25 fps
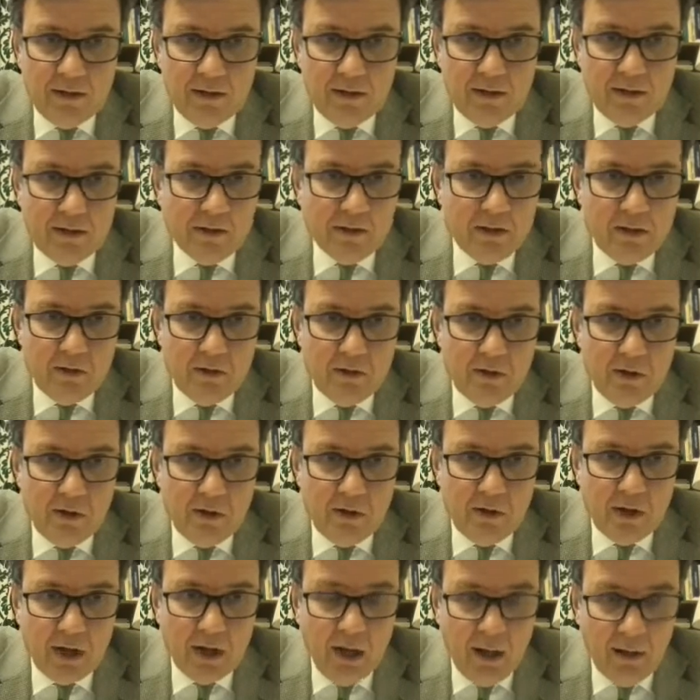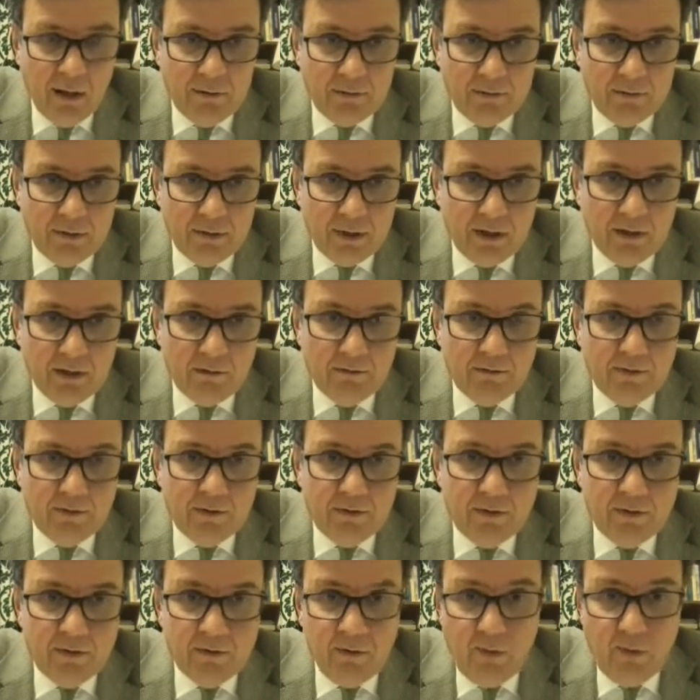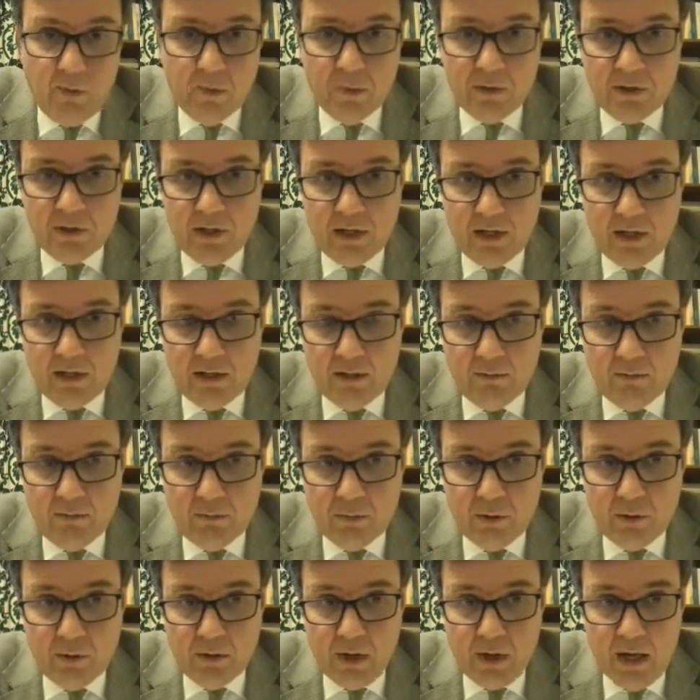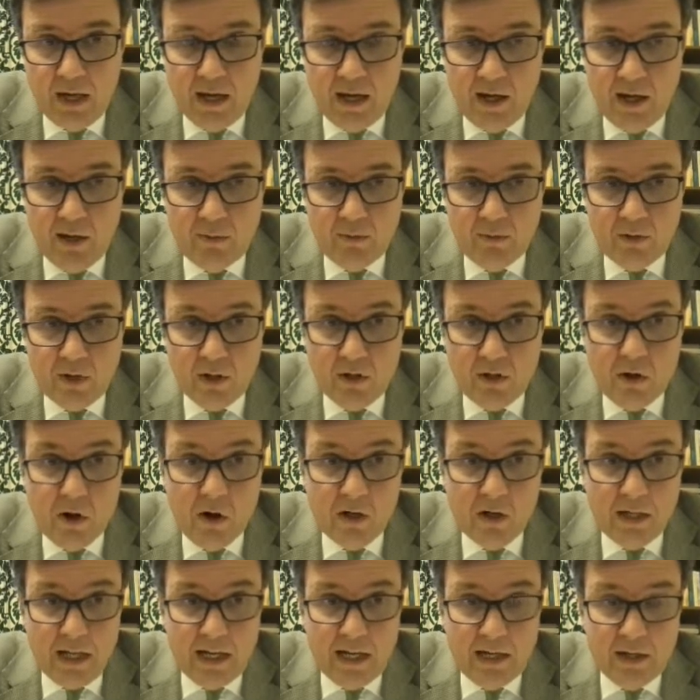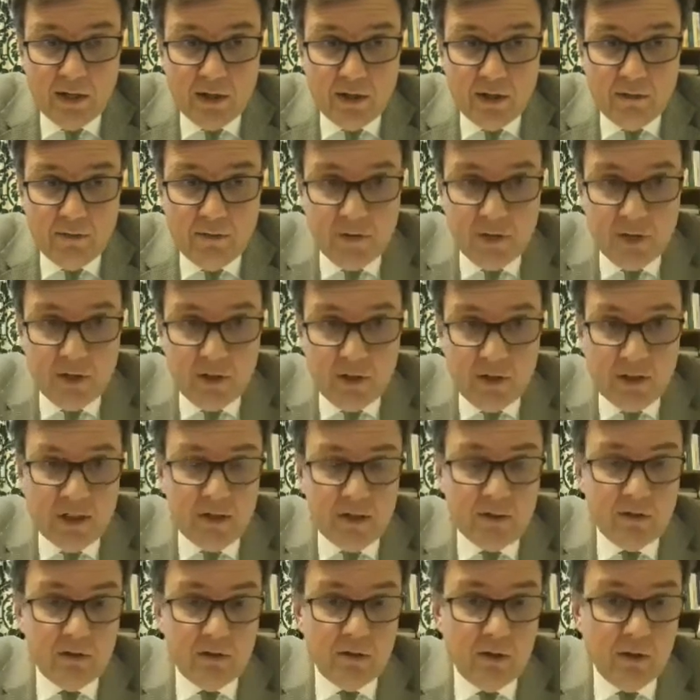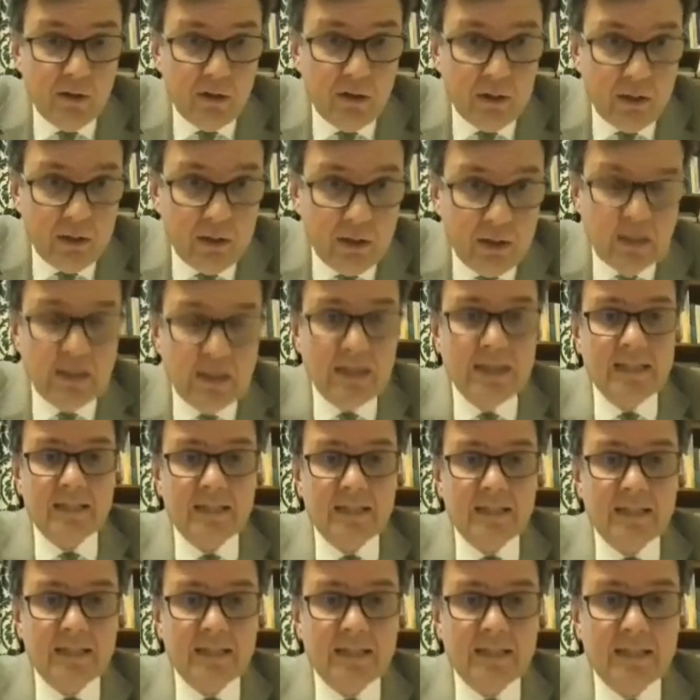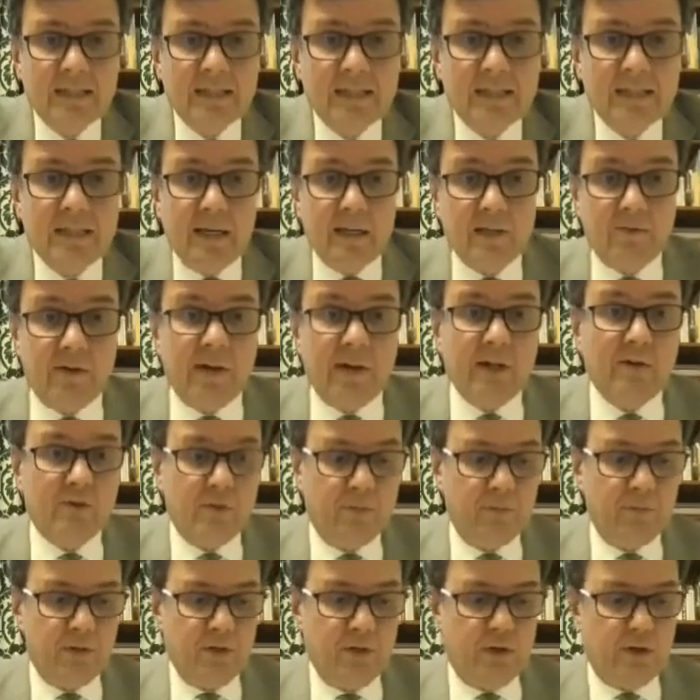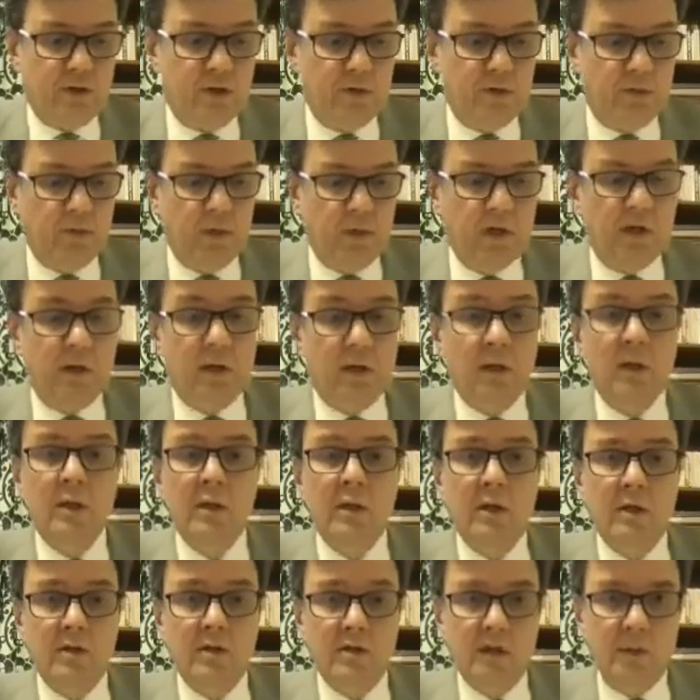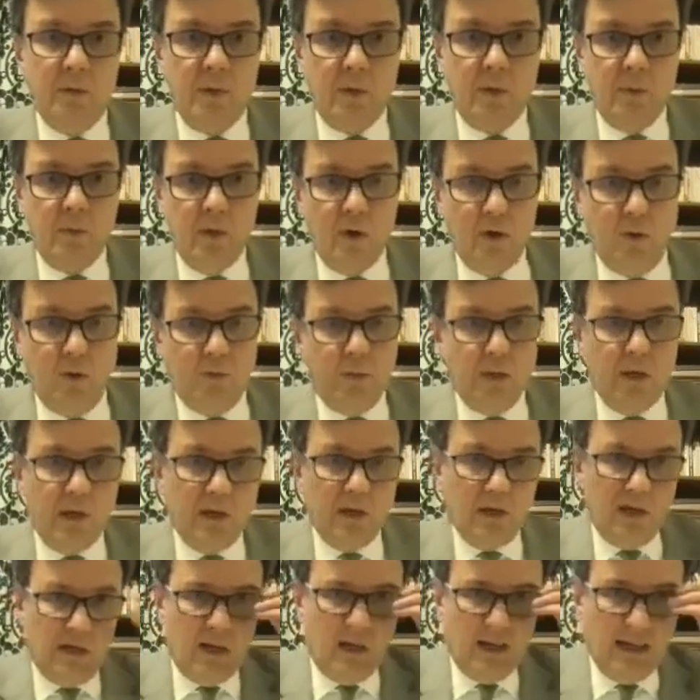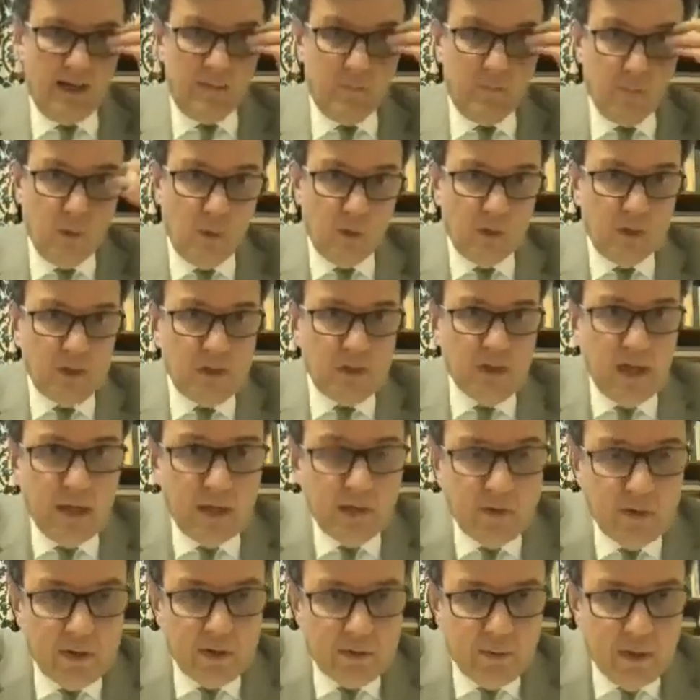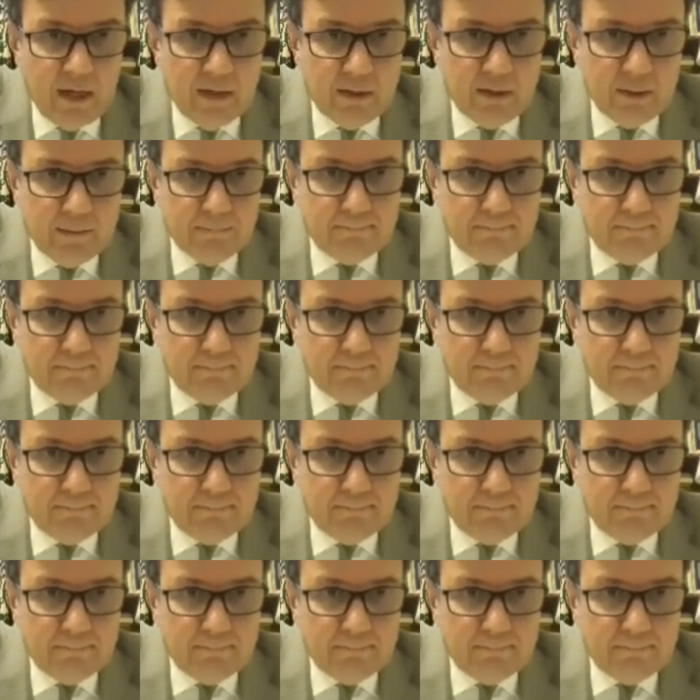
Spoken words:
they're still not good enough. 54% of UK homes are not energy efficient. That is not a satisfactory position to be in. So we will have more to say on this matter.